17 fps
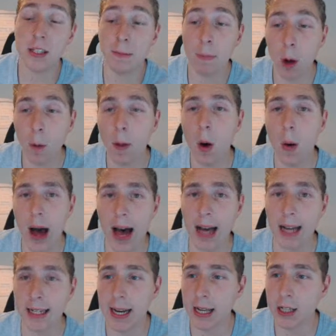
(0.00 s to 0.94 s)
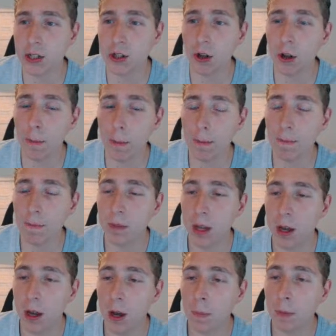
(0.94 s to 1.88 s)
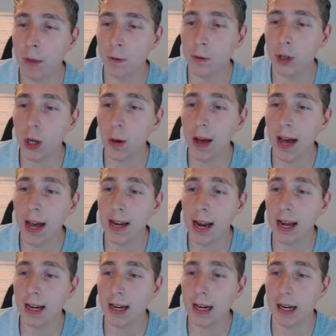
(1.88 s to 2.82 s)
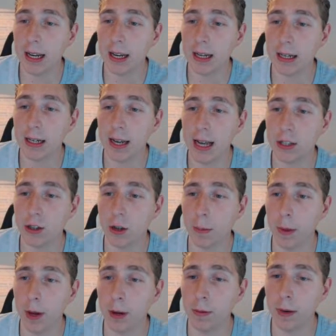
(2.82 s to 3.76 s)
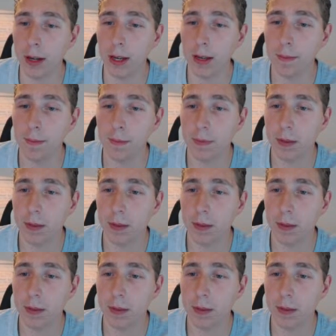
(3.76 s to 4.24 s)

is mobile and desktop. But if you go ahead and click desktop only,